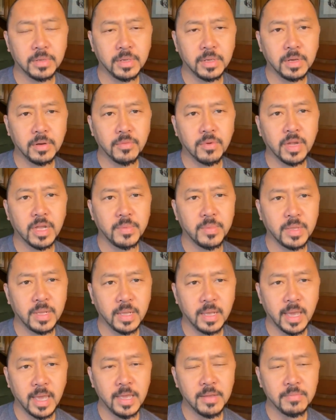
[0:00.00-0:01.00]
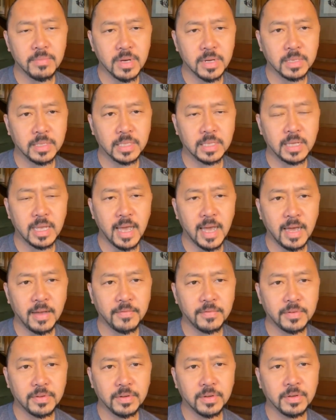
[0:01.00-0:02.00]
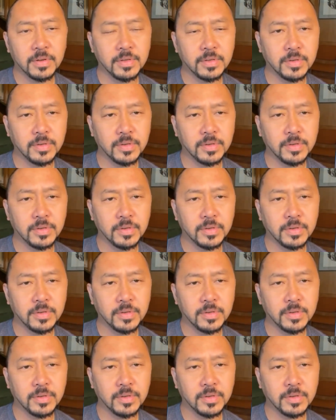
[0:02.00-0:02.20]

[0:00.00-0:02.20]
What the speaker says: They are recommending 8 months after